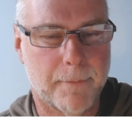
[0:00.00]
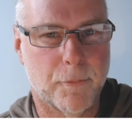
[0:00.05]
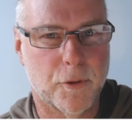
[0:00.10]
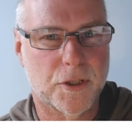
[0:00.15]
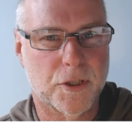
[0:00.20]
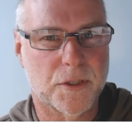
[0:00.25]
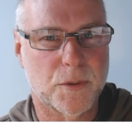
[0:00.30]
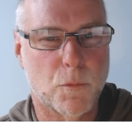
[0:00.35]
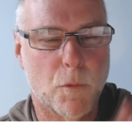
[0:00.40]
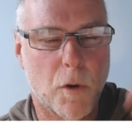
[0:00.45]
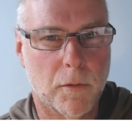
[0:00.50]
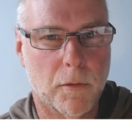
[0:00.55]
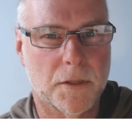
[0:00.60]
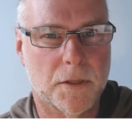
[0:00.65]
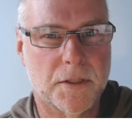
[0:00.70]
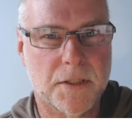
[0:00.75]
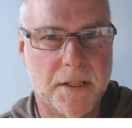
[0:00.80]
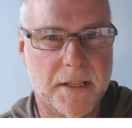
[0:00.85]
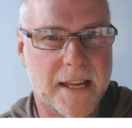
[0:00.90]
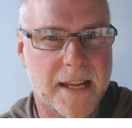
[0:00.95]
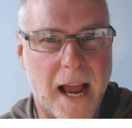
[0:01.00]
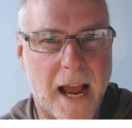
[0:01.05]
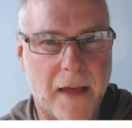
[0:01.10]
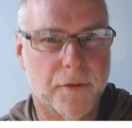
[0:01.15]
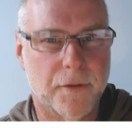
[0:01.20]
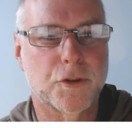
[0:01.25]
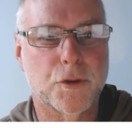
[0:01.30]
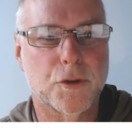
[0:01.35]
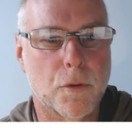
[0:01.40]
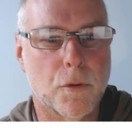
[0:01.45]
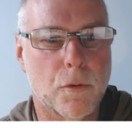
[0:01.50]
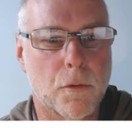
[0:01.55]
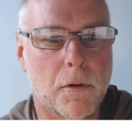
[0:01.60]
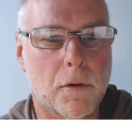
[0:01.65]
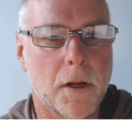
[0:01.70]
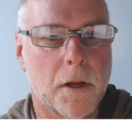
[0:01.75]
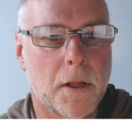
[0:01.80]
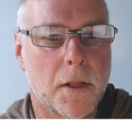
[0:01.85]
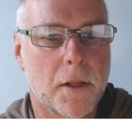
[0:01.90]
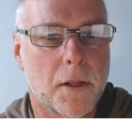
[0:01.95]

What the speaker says: which is welded to the other jaw.